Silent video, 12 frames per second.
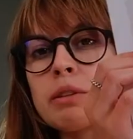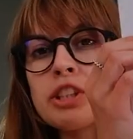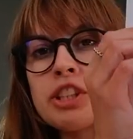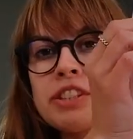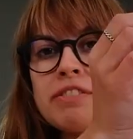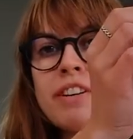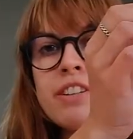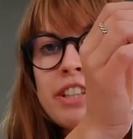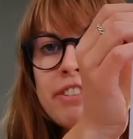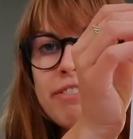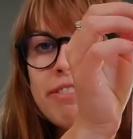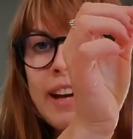which is
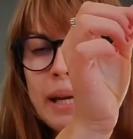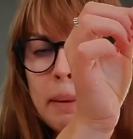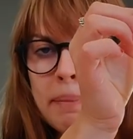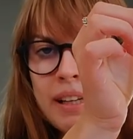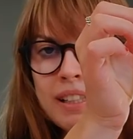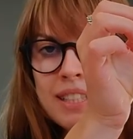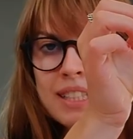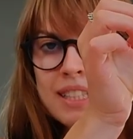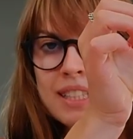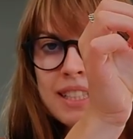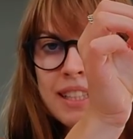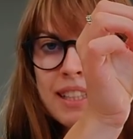very
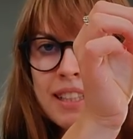famous.